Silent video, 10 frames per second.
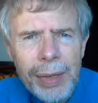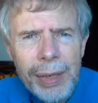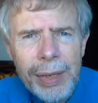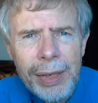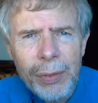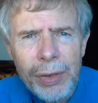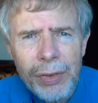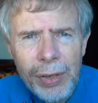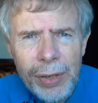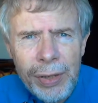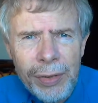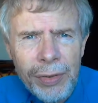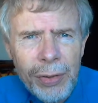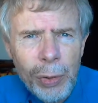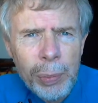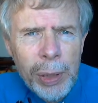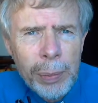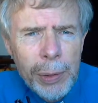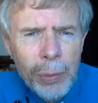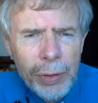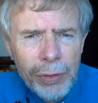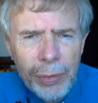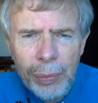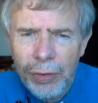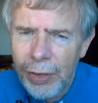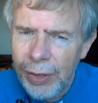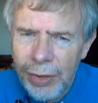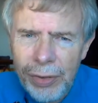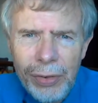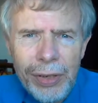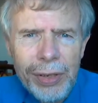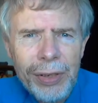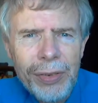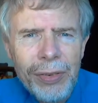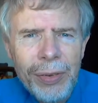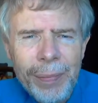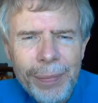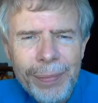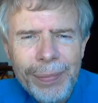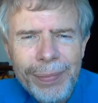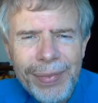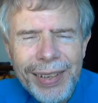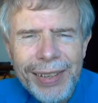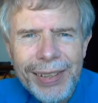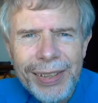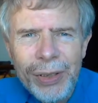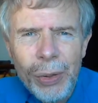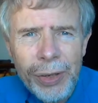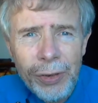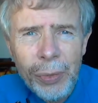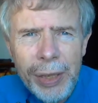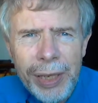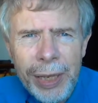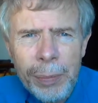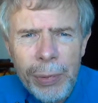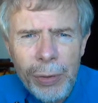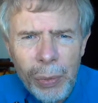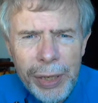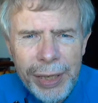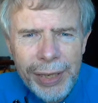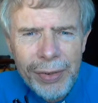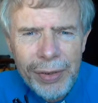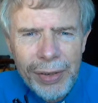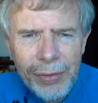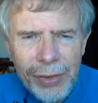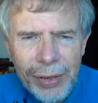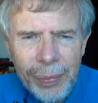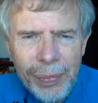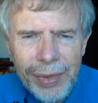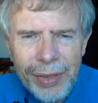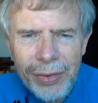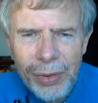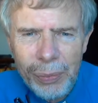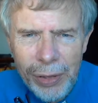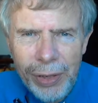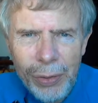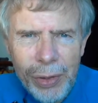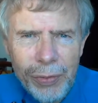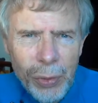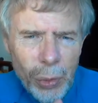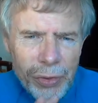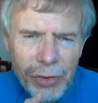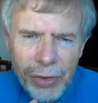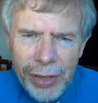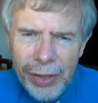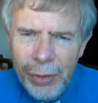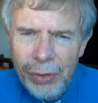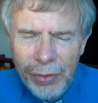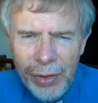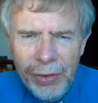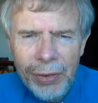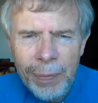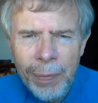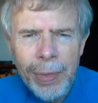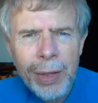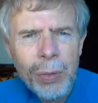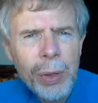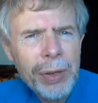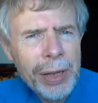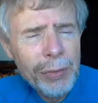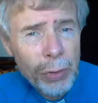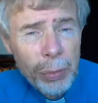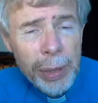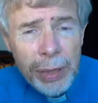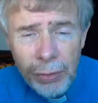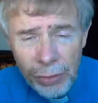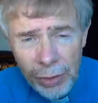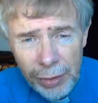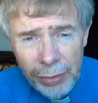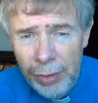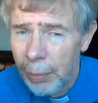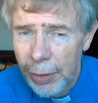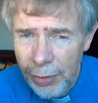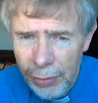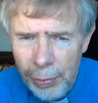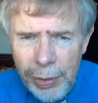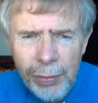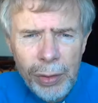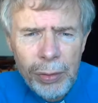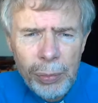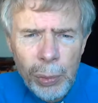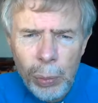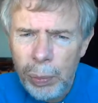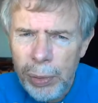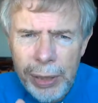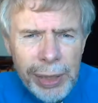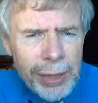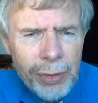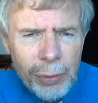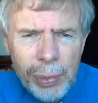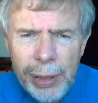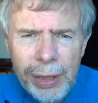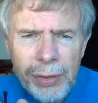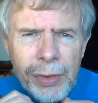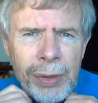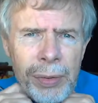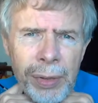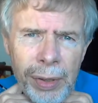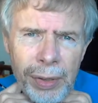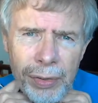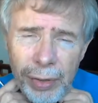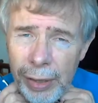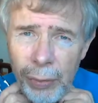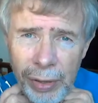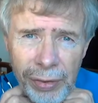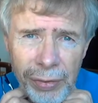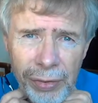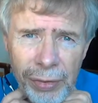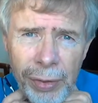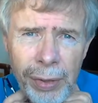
a return to public worship, Sunday church, uh, not this weekend but the weekend after. So I'm really looking forward to seeing those of us who won't have to remain shielding because of being vulnerable. And please, please don't take risks